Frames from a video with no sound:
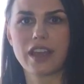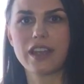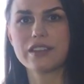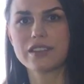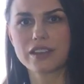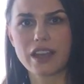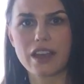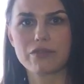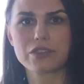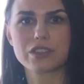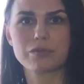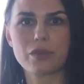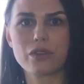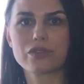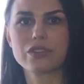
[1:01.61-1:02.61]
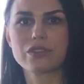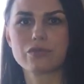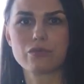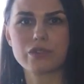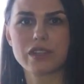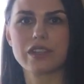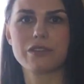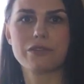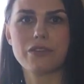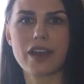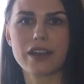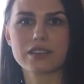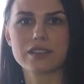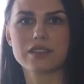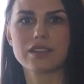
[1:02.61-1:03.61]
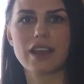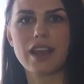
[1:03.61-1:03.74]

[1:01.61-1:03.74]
and they have responded really fast,